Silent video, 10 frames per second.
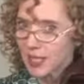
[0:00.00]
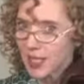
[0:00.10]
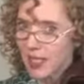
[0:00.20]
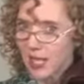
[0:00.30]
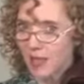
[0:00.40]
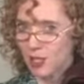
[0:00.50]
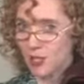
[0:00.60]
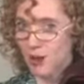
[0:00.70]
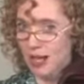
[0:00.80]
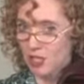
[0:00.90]
it sounds
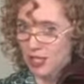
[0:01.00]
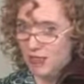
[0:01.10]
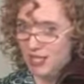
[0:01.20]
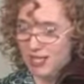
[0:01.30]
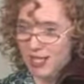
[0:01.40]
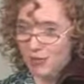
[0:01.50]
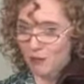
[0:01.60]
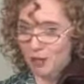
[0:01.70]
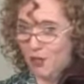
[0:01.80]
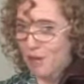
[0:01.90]
scratchy, it sounds
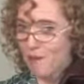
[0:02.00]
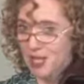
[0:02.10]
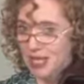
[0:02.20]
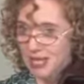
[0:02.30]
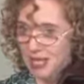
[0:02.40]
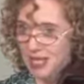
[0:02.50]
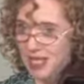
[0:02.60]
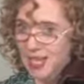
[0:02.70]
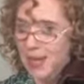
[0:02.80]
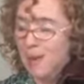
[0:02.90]
very
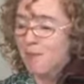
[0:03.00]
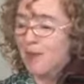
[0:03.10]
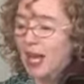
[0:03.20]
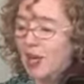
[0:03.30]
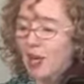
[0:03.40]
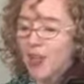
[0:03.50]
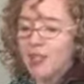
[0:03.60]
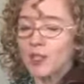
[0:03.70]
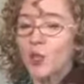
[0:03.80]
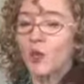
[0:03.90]
unpleasant, I call
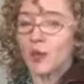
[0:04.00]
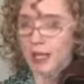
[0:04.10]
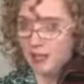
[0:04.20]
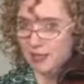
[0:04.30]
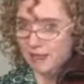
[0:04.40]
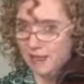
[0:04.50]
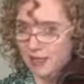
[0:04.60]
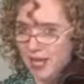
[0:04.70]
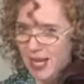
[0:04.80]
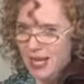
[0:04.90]
this grit,
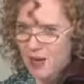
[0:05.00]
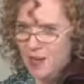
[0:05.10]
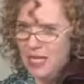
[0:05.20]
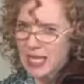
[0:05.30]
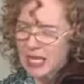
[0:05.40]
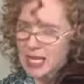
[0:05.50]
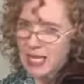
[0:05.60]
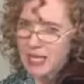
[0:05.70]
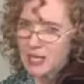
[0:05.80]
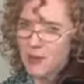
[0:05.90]
okay? And we
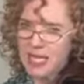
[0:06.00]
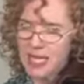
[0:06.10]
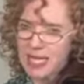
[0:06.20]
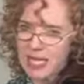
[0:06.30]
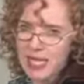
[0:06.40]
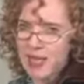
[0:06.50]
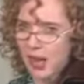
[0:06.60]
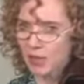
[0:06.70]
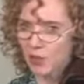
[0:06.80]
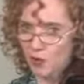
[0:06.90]
need
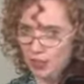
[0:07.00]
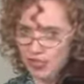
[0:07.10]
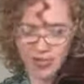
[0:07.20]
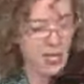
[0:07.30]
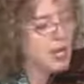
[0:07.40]
that grit.